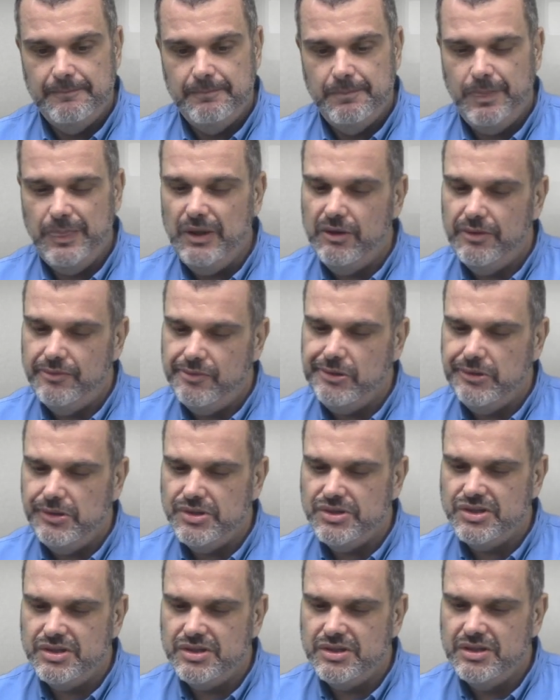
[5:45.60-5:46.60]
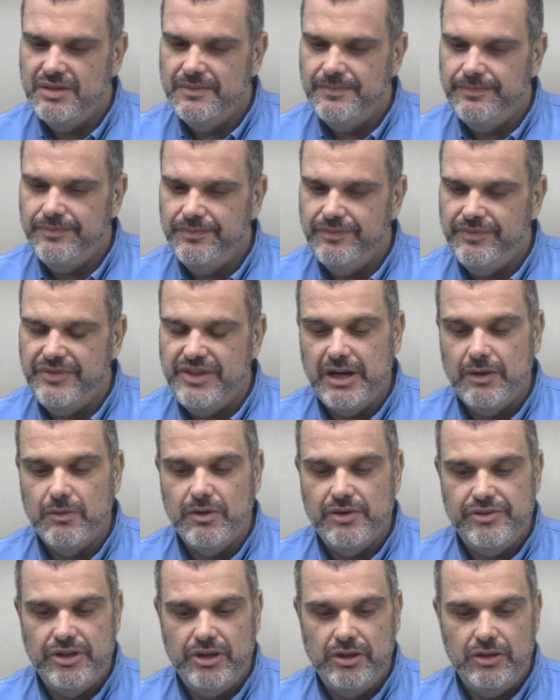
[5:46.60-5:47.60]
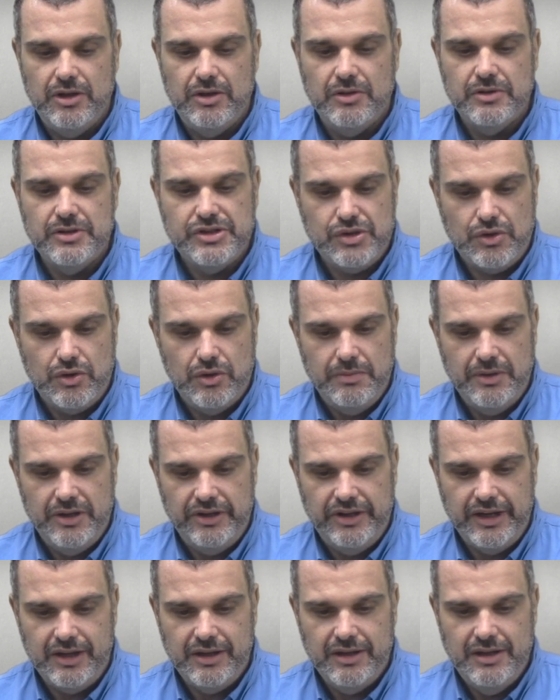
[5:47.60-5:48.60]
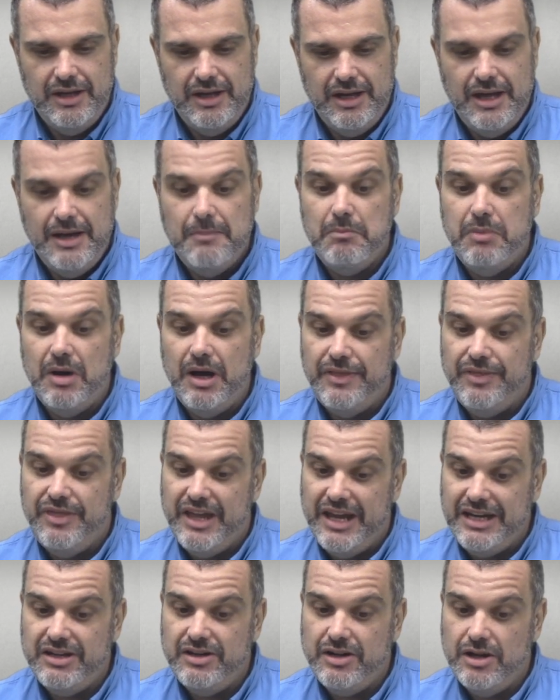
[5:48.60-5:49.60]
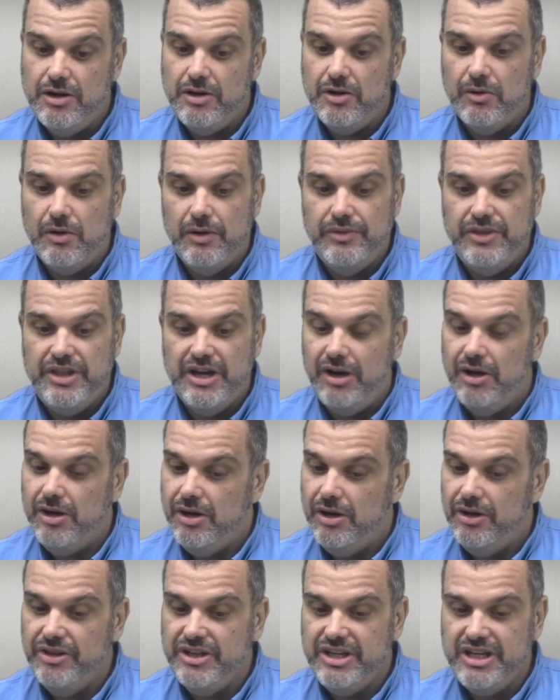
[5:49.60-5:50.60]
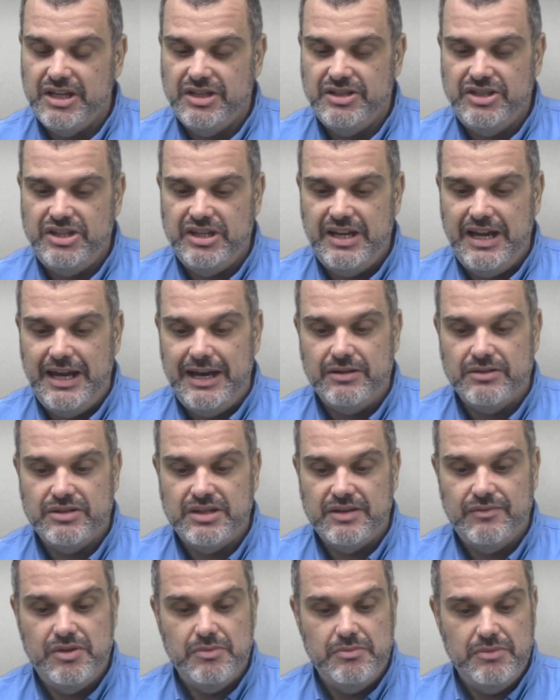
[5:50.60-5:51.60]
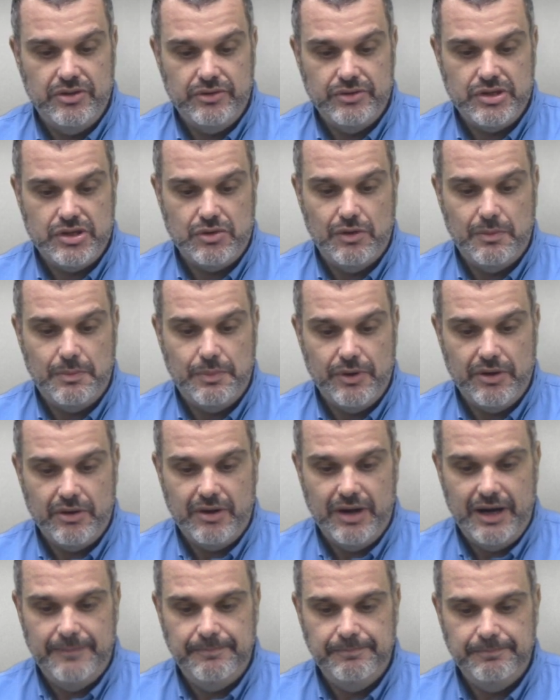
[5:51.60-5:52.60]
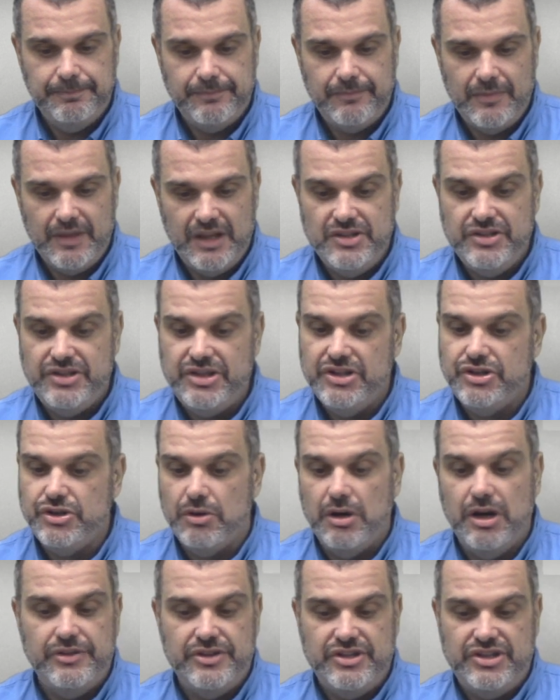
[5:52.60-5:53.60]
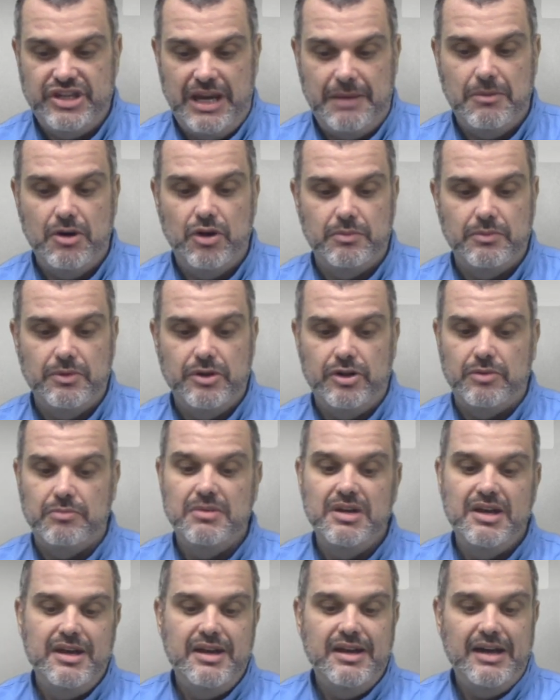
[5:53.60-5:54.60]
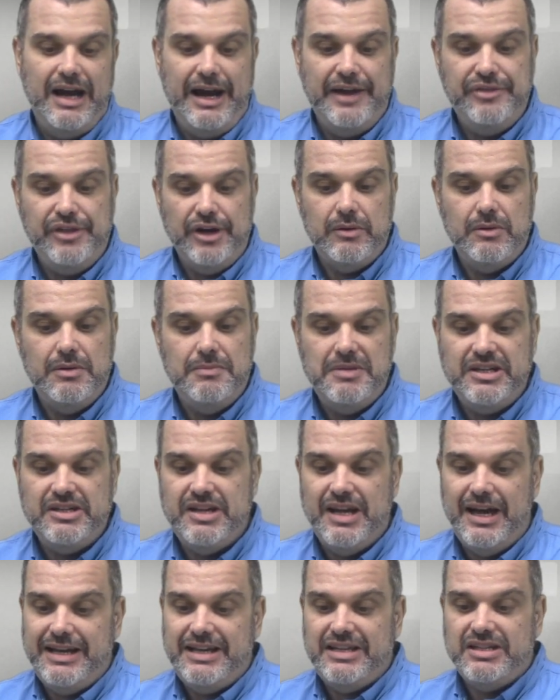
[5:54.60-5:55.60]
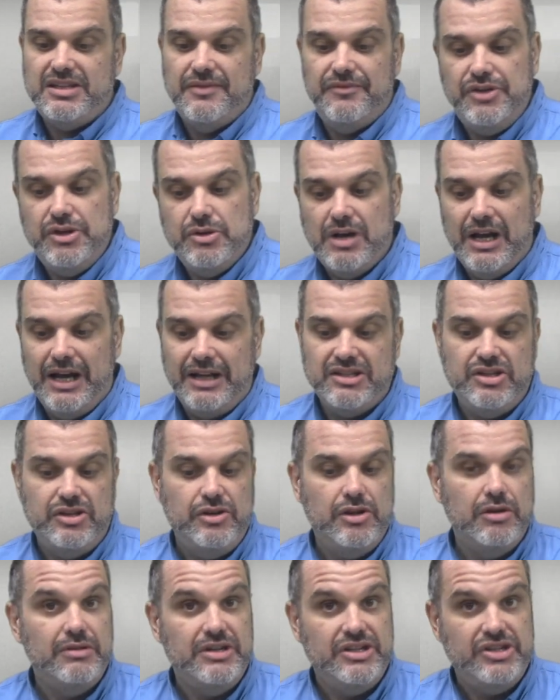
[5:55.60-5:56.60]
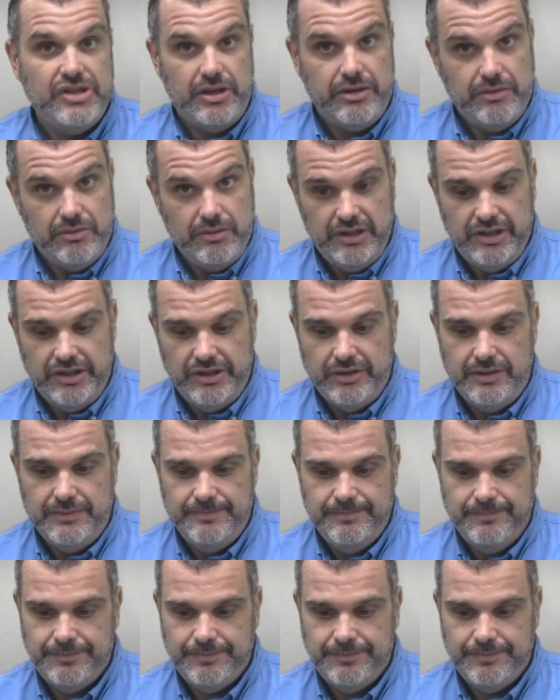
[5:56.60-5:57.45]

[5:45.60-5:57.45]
Though, of course, they were in the lower school building, but they know all the ins and outs of the middle school program. And since you're all in the same homeroom, I thought it would be nice if you got to know each other a little